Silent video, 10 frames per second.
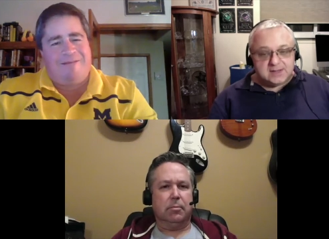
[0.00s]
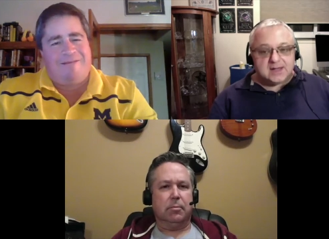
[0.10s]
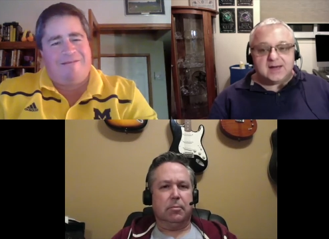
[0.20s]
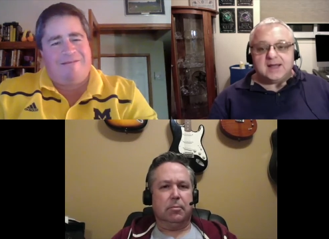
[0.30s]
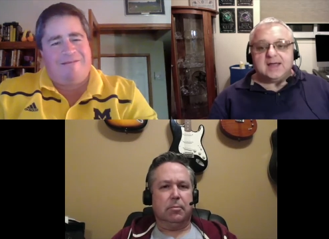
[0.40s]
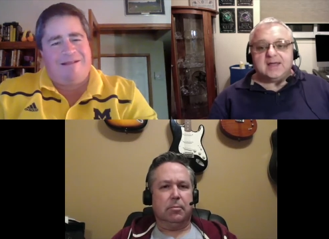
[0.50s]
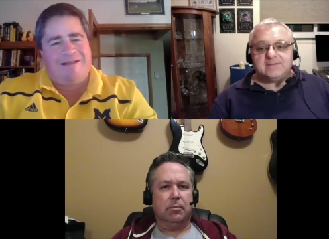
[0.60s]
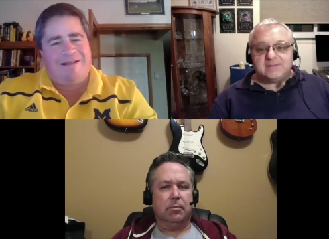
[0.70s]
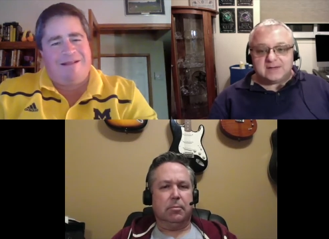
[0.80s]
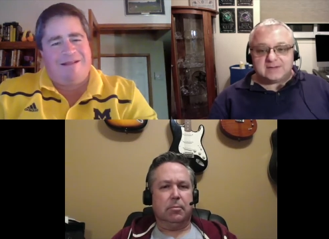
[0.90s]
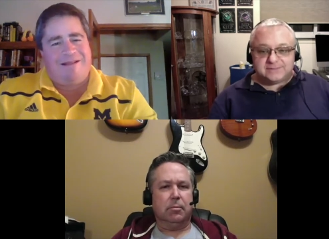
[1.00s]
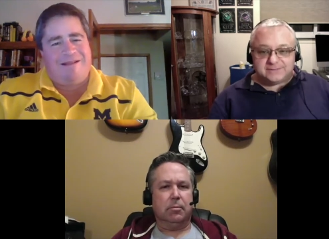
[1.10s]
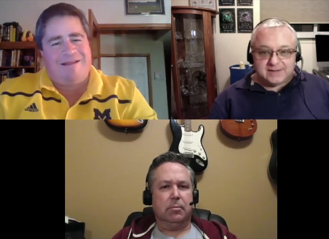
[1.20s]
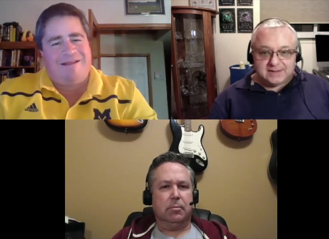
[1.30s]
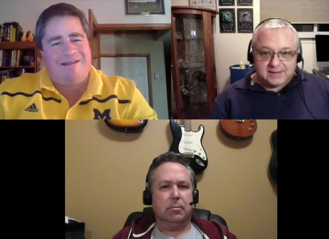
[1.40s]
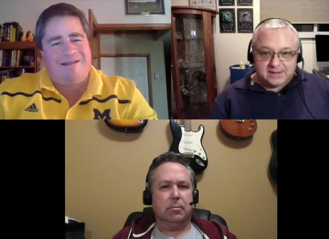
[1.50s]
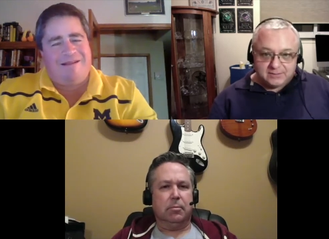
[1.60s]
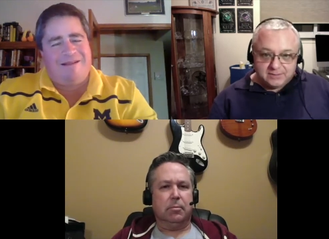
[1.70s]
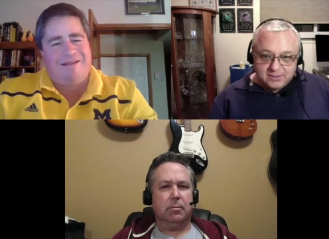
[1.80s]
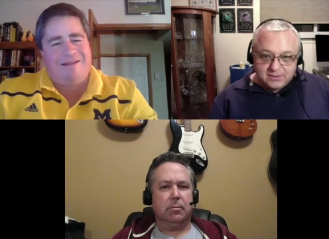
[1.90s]
Speaker 1: and I have yet to find
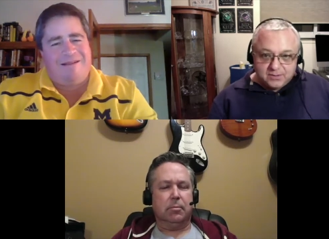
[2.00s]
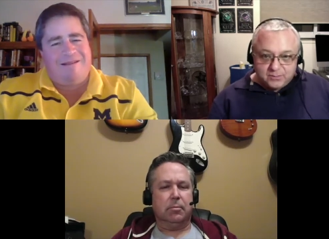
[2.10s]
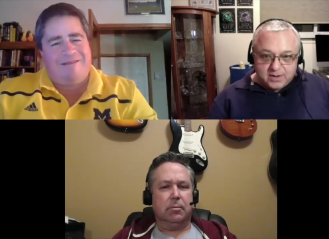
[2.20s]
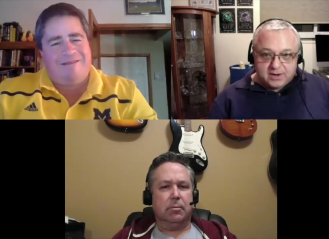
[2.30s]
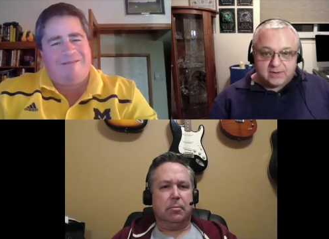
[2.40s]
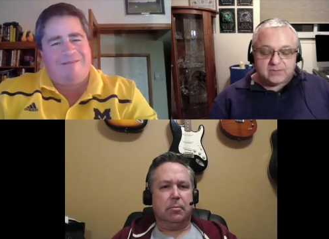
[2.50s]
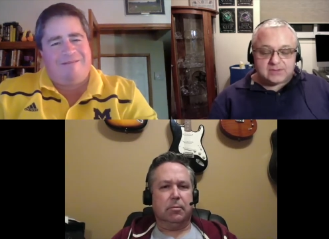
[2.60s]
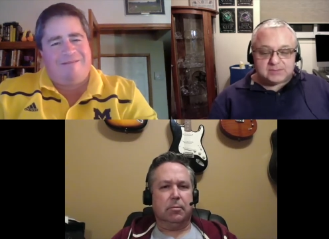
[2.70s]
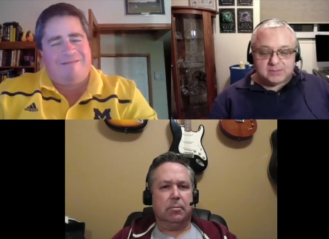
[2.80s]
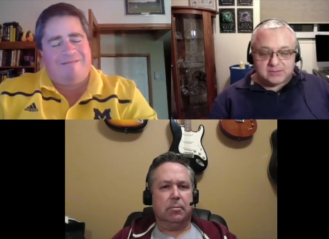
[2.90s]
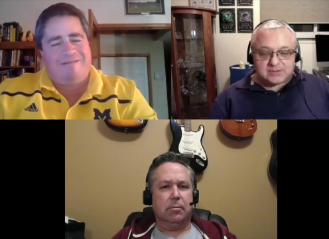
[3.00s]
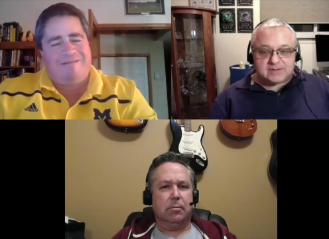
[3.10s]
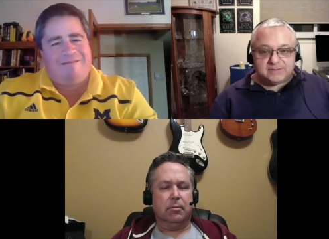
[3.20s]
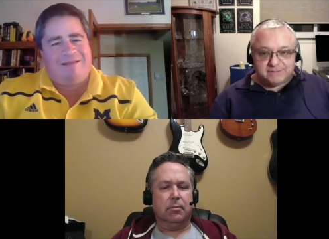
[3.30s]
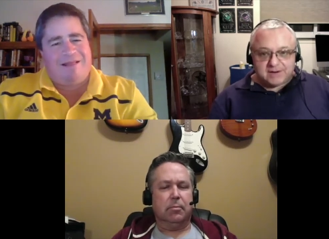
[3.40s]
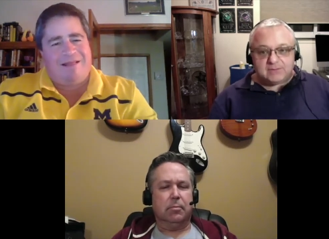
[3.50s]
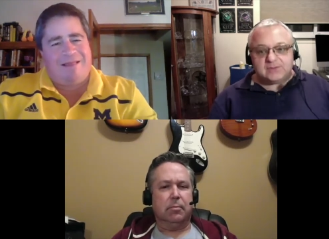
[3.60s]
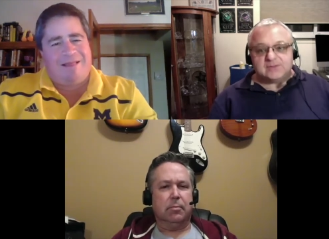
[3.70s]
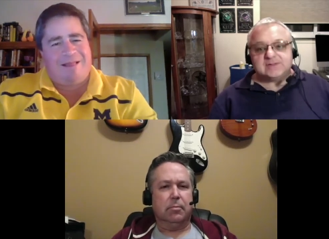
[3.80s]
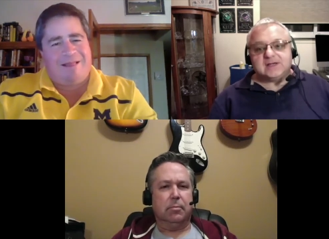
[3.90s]
out where this person found
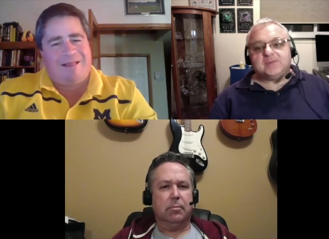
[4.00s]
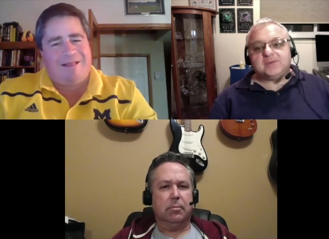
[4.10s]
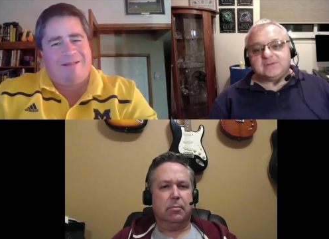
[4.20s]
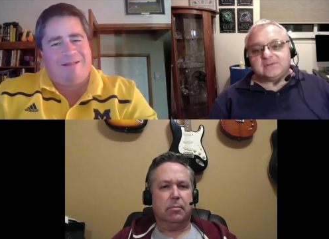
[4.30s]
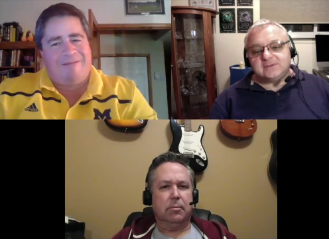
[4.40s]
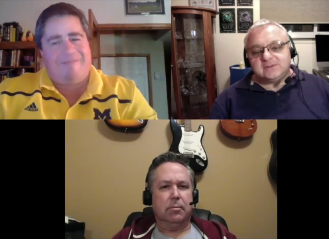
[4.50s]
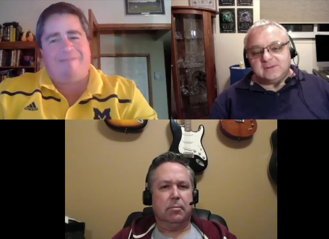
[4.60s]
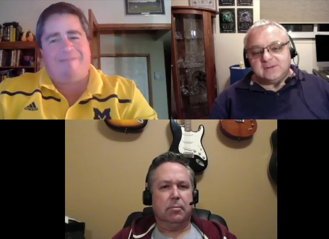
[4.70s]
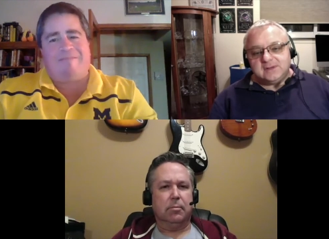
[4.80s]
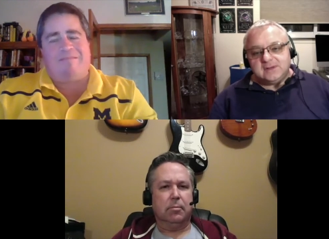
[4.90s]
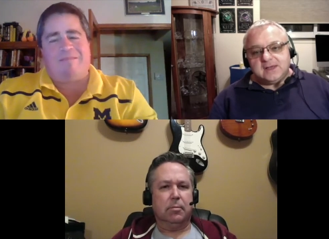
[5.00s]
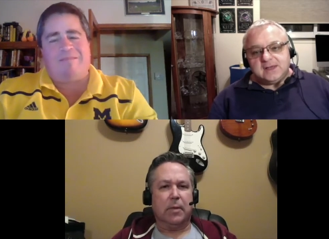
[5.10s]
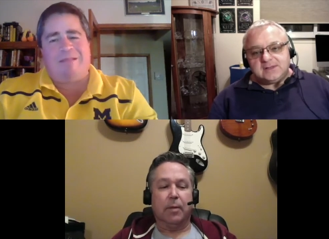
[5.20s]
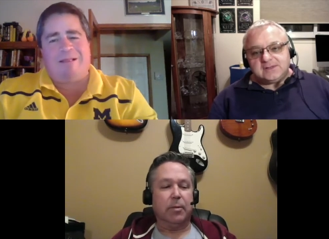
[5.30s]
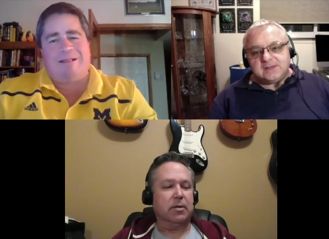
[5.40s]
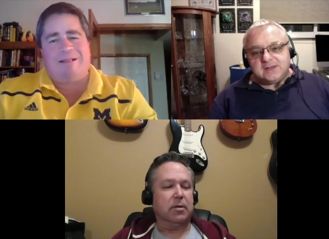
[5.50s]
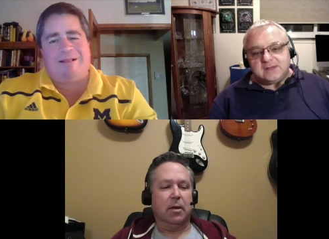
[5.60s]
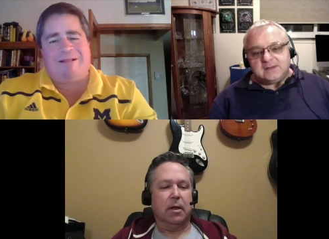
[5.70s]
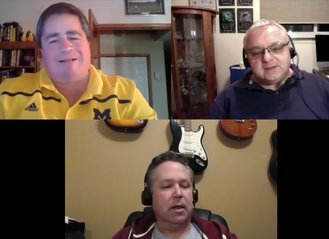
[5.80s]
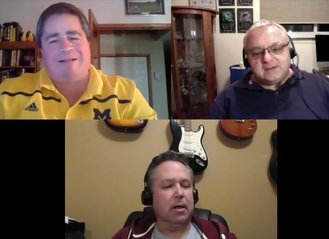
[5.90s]
those samples.
Speaker 2: Yeah, and, I'm not
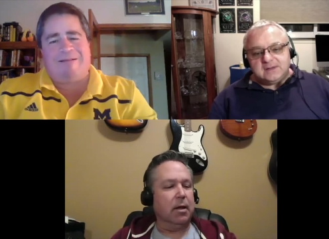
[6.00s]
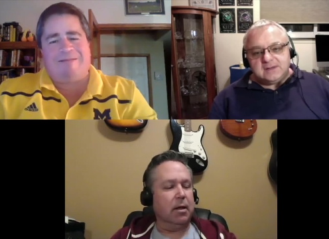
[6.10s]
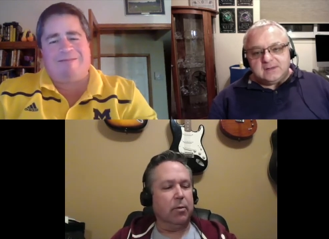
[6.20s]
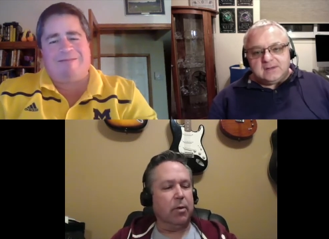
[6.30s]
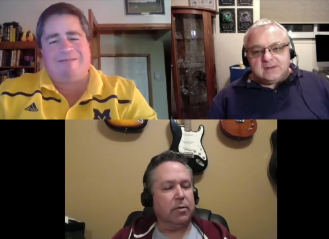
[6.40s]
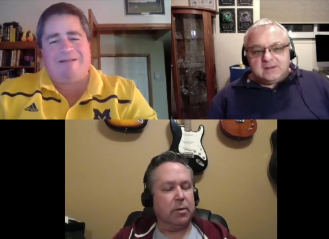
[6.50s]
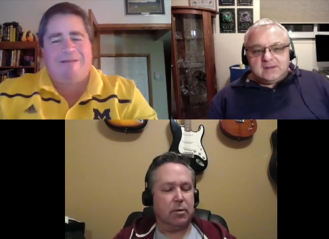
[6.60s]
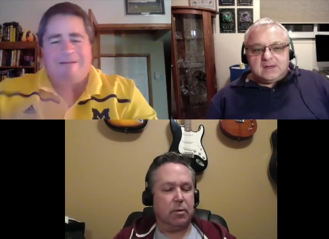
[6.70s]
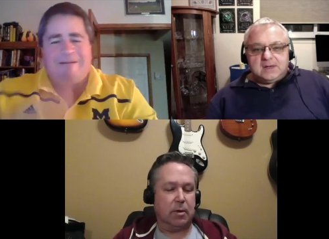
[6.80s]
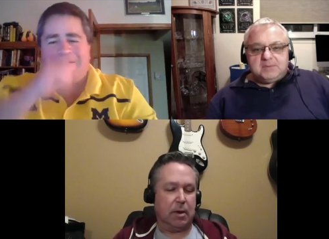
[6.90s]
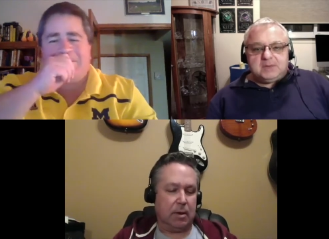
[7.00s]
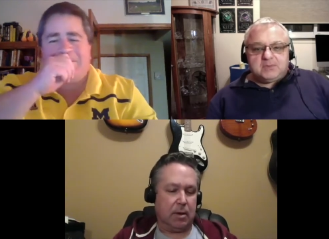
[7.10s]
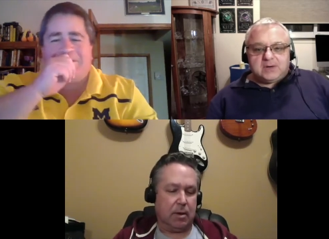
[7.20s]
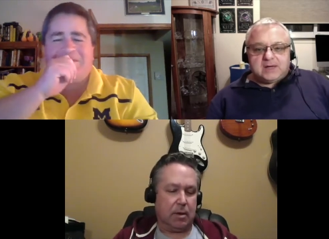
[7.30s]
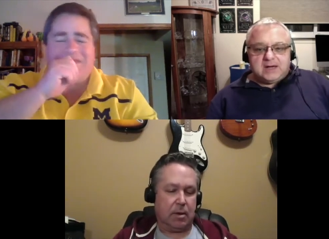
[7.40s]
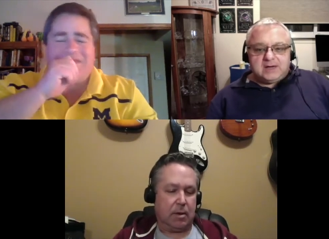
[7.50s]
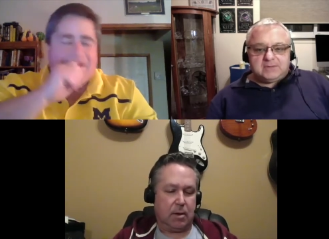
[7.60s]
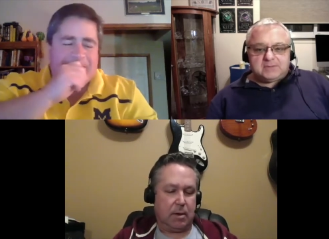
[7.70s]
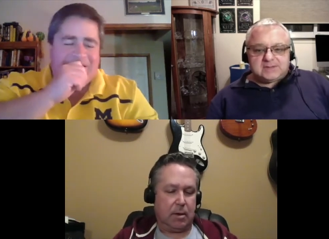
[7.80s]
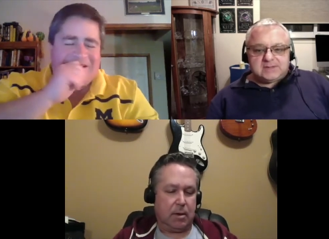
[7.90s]
seeing any any reference to it. And on... people
Speaker 1: were kind of
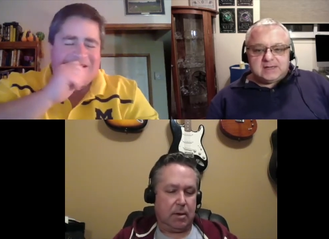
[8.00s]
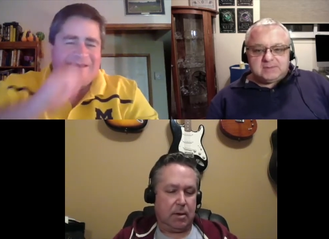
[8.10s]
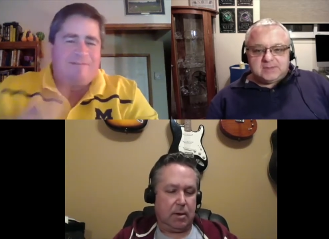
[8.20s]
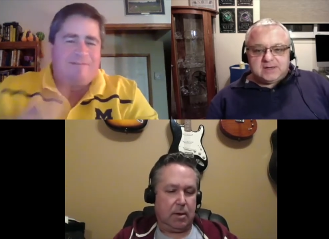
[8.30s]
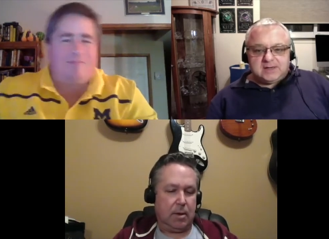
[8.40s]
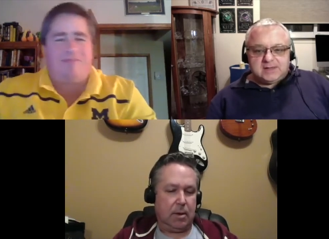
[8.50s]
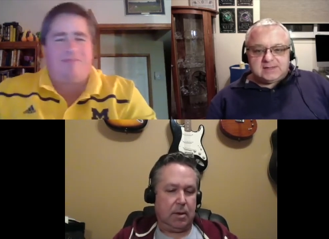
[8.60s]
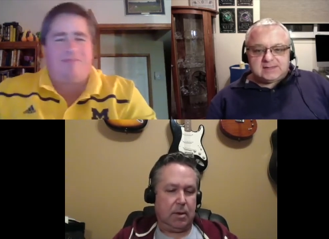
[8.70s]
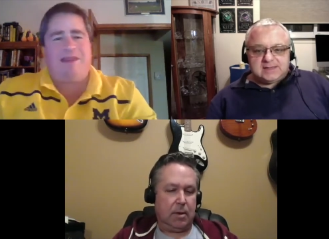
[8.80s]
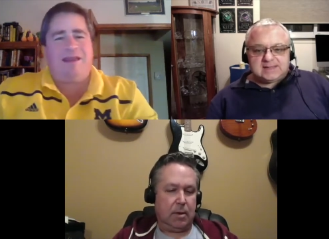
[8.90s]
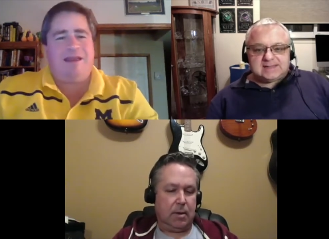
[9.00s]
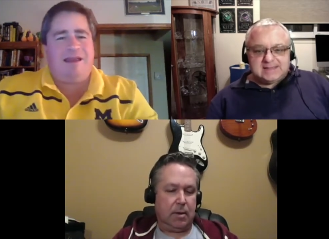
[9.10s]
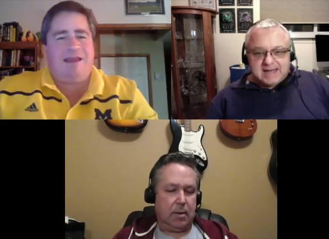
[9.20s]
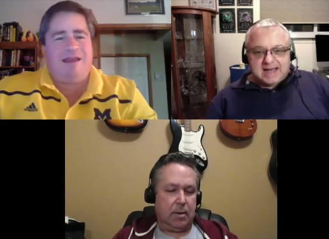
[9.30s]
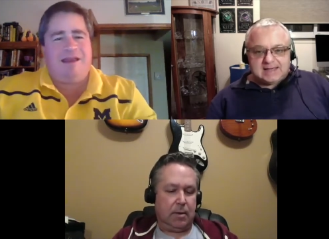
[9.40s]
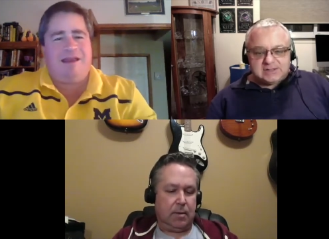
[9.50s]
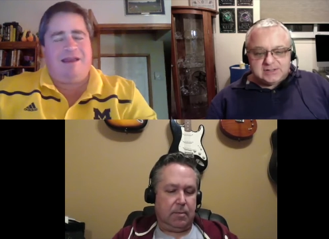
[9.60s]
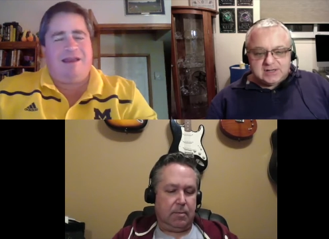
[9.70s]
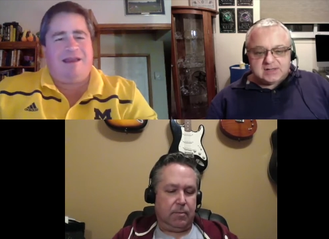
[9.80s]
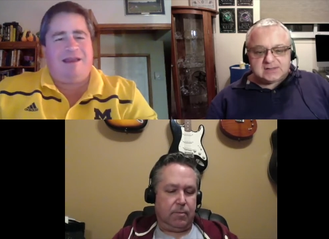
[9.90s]
upset because it's not
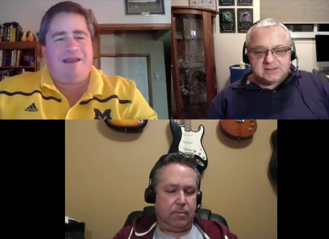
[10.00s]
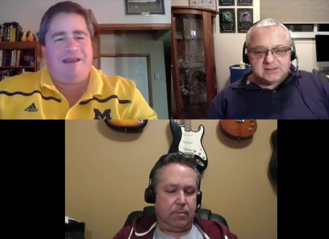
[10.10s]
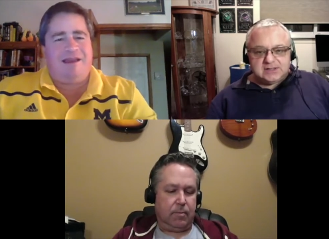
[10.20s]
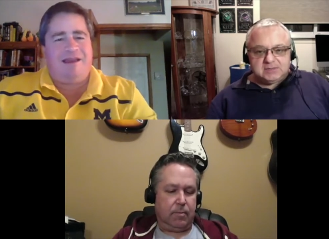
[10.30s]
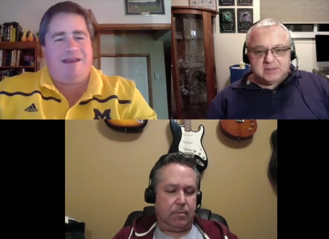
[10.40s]
just Jimmy